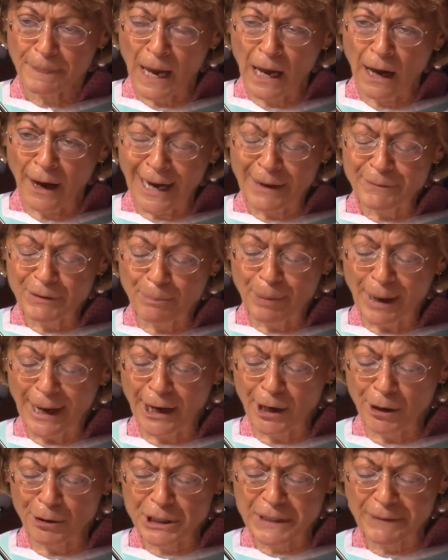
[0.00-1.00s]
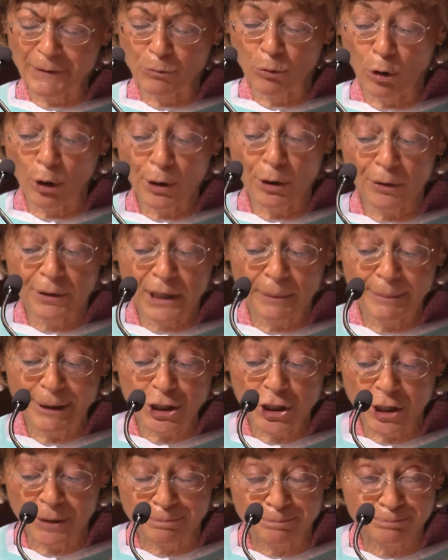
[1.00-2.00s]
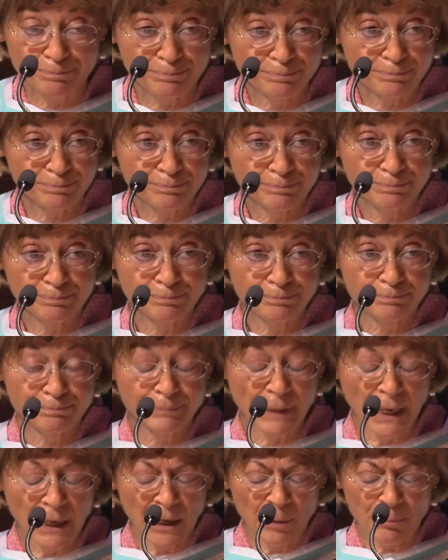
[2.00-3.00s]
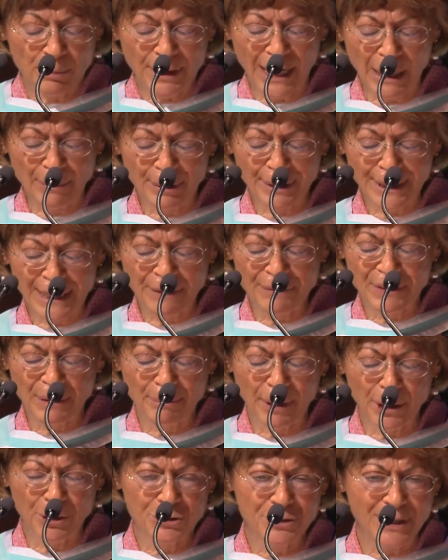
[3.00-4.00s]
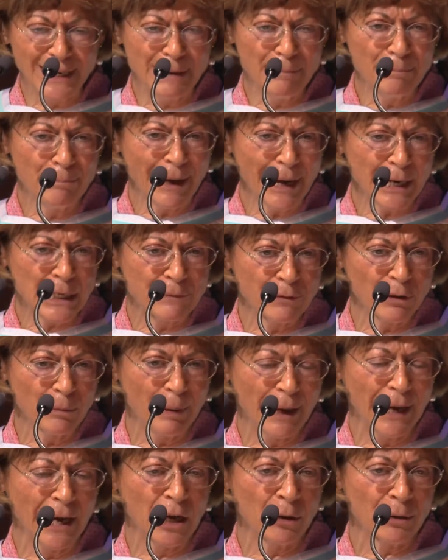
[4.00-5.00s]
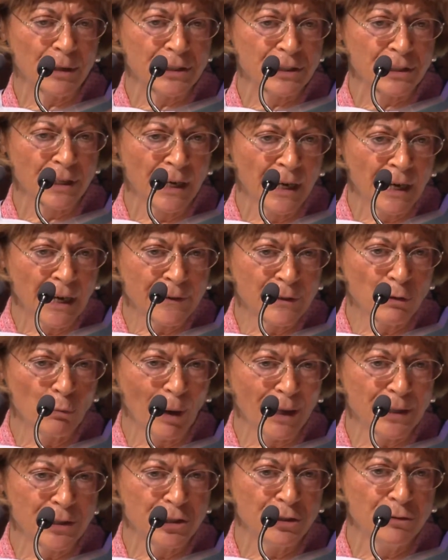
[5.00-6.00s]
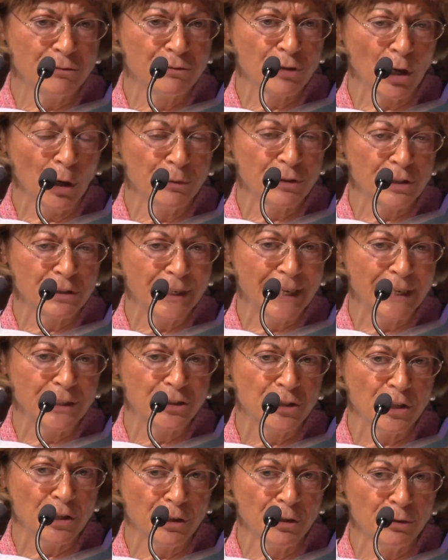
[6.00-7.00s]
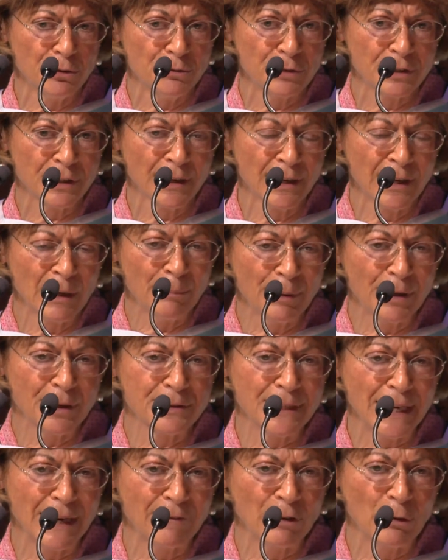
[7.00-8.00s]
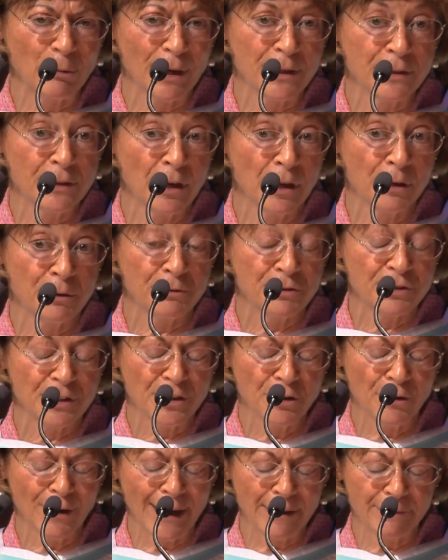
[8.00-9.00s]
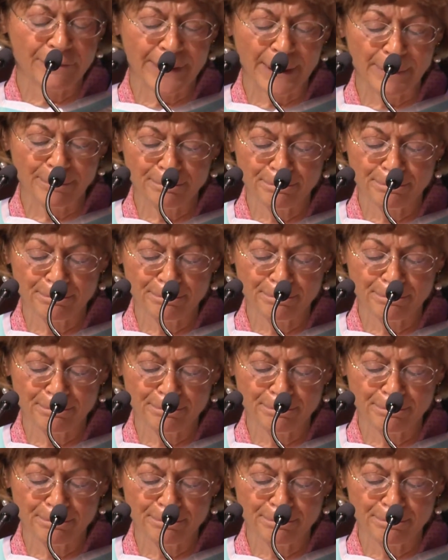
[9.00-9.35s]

I have the powers of a royal commission, but I believe the most impactful powers are the ones you don't need to use because everyone knows you have them.